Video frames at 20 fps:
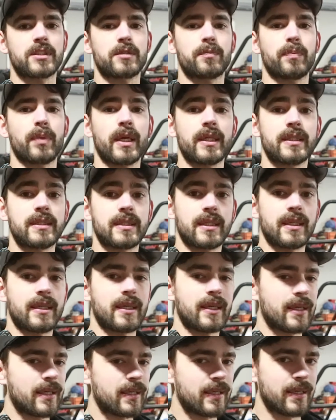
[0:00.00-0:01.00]
splice in
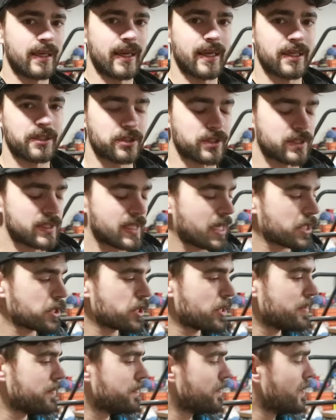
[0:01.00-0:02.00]
an extra
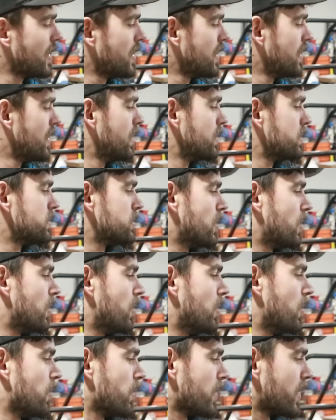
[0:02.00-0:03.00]
section.
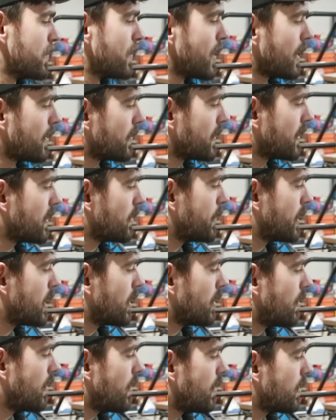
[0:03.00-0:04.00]
So we're gonna make them a little bit
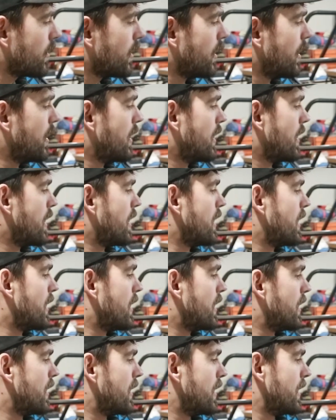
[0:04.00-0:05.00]
long,
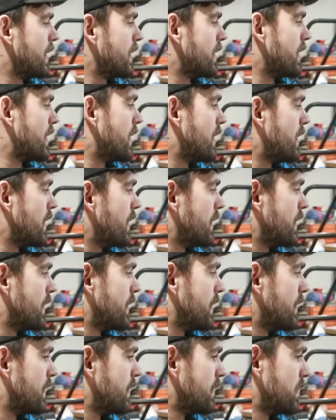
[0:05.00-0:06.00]
and
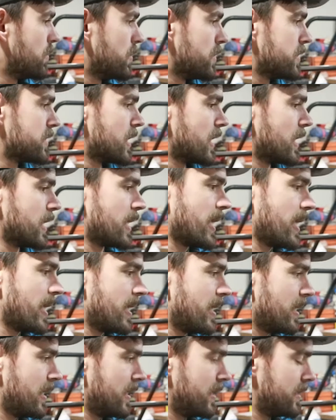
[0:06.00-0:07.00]
then we're just gonna
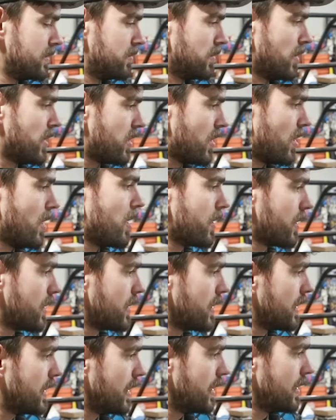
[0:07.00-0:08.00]
kind of
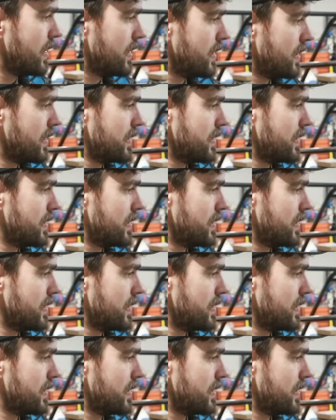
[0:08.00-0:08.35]
methodically